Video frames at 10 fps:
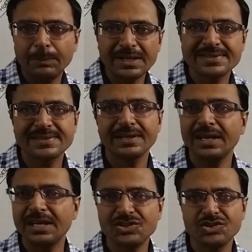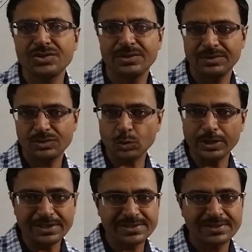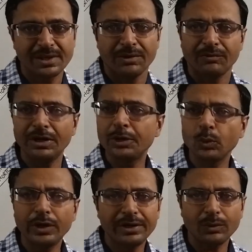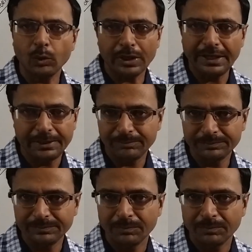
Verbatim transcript: plus age students will do it orally.